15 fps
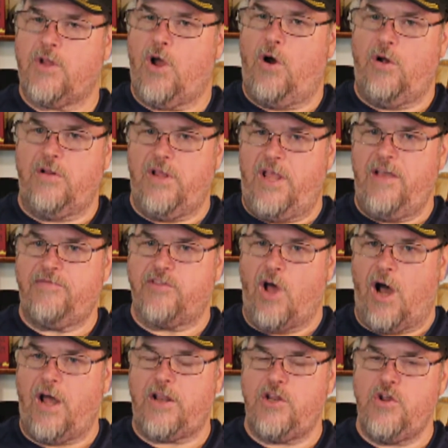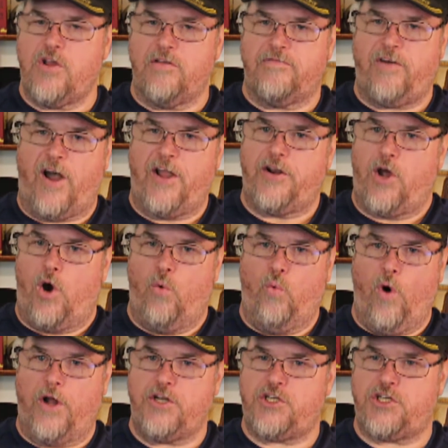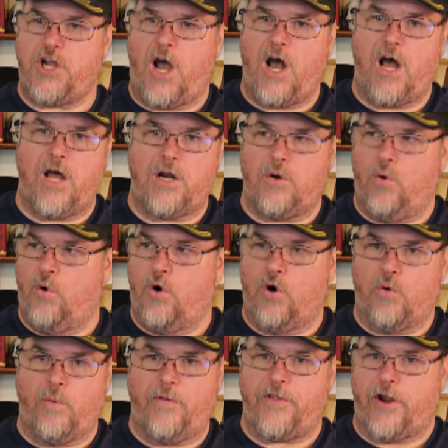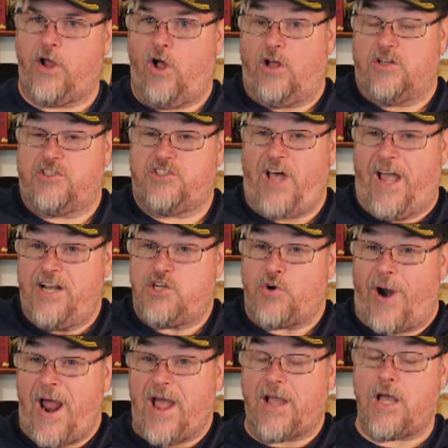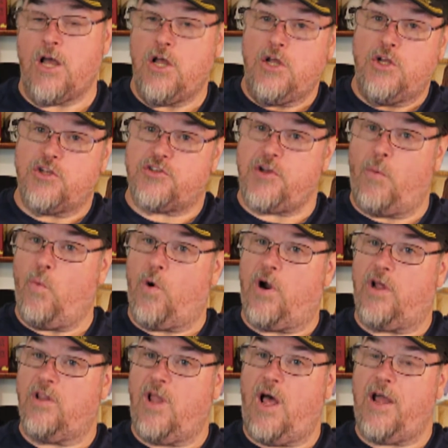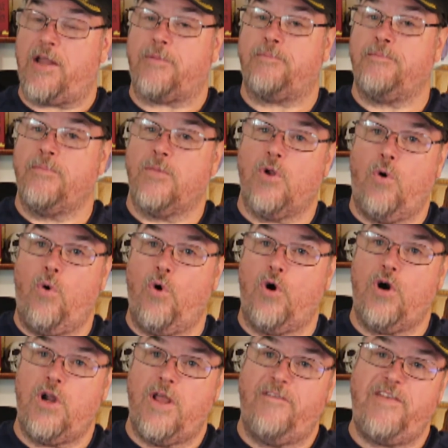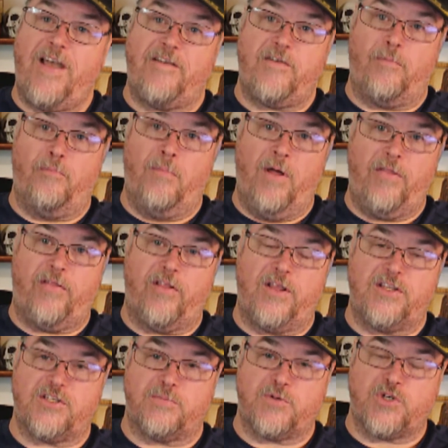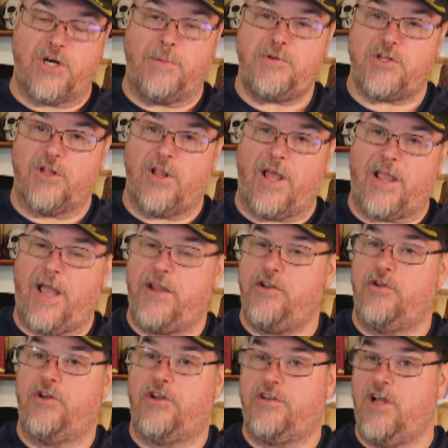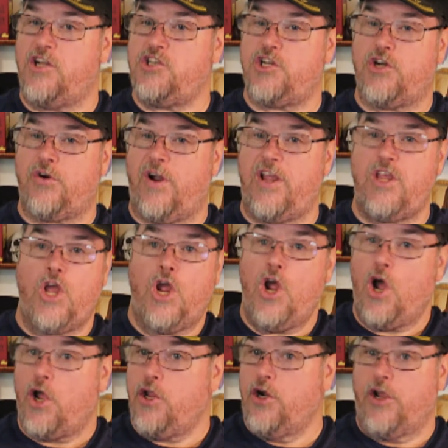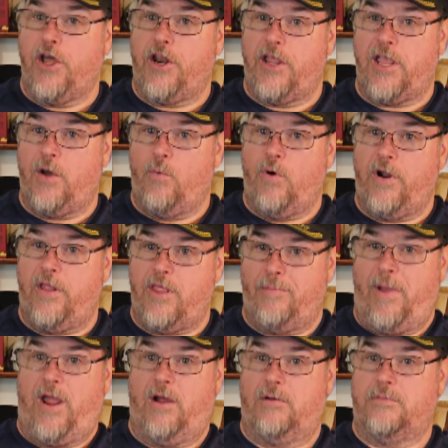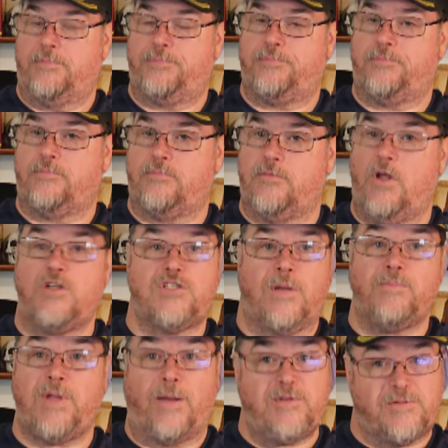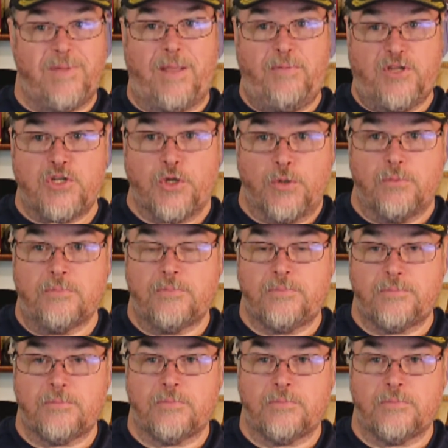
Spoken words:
If not, you can find a one-shot or what they call a sidetrack somewhere online. Or if you have a monthly subscription like I do to Dungeon Crate, you're going to get one in the mail. Sometimes maybe 2.